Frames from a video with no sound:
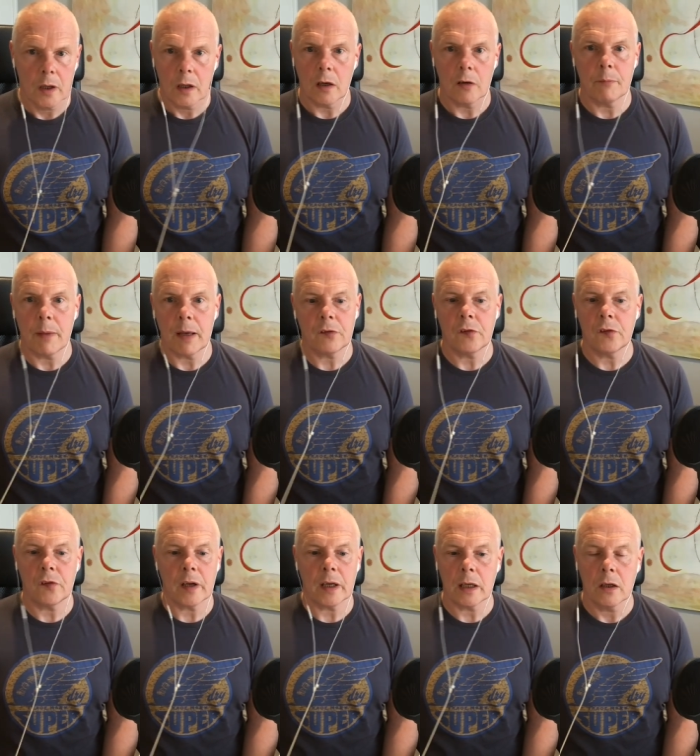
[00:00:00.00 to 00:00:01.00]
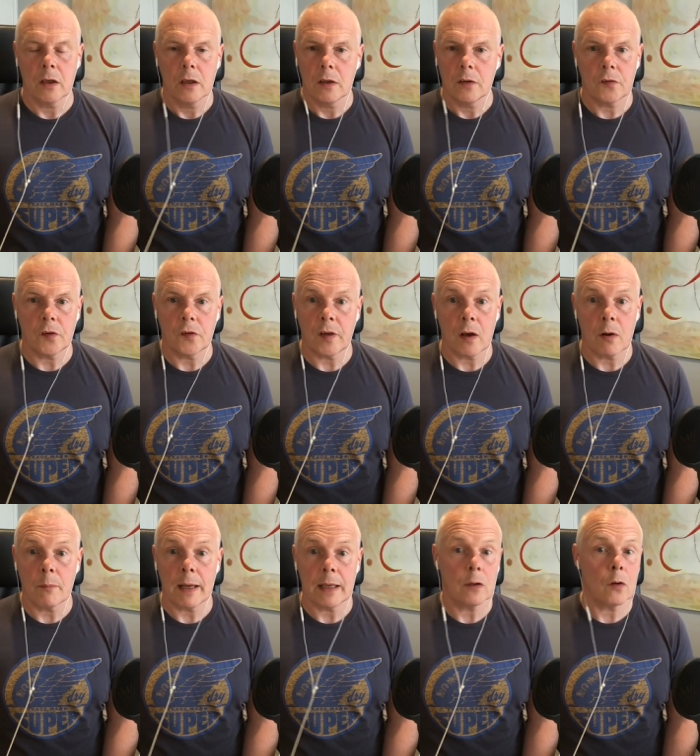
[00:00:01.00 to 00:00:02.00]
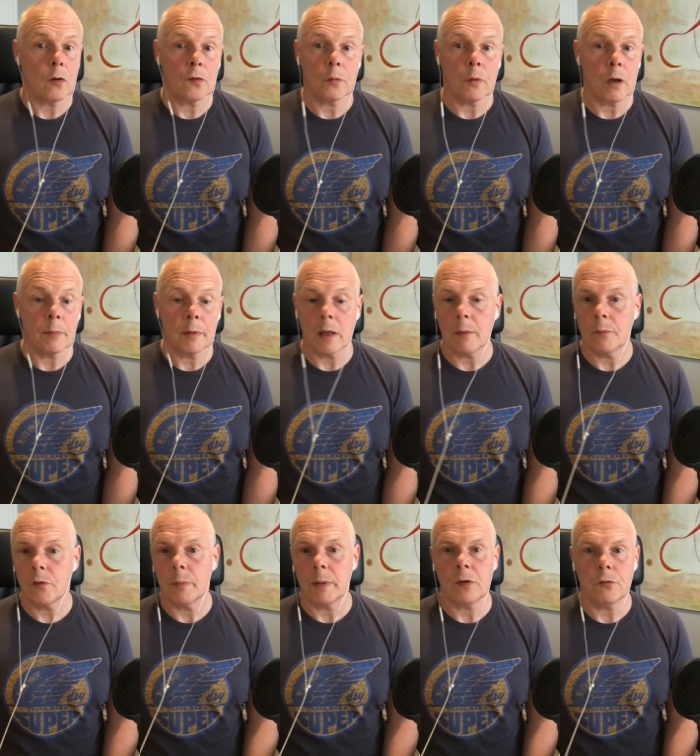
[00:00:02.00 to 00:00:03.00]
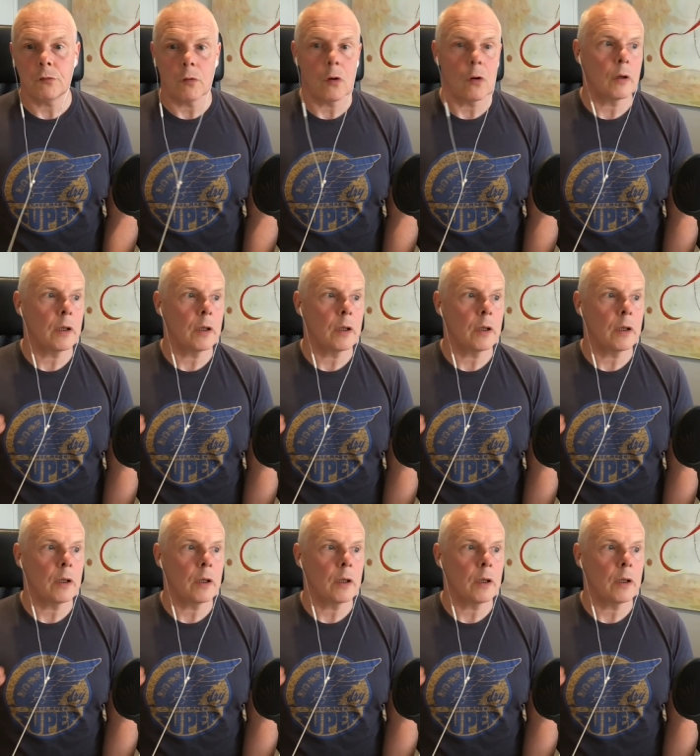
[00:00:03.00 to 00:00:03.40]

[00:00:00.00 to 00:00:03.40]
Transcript: of messaging to tell men not to open up, to be strong.